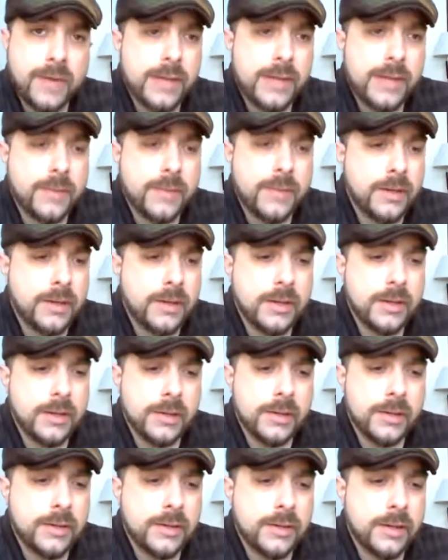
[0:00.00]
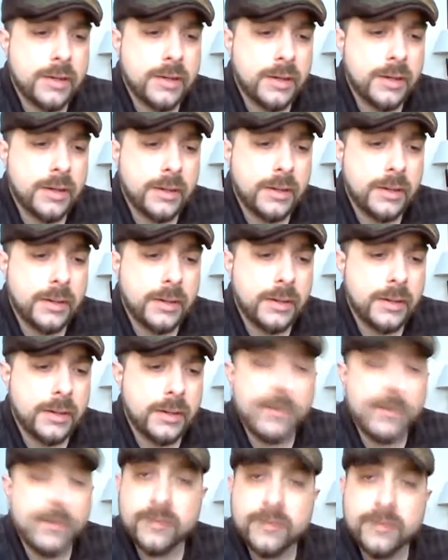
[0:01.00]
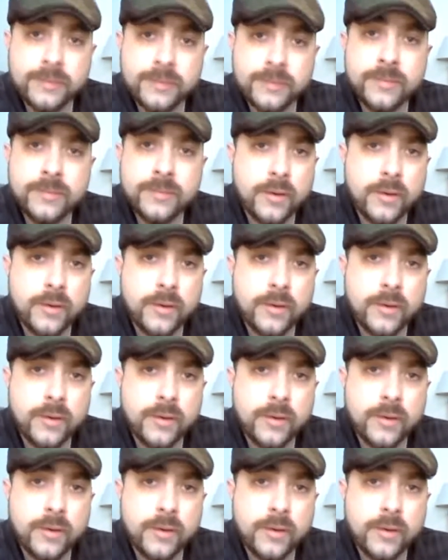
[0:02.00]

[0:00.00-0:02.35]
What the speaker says: had been a Muslim,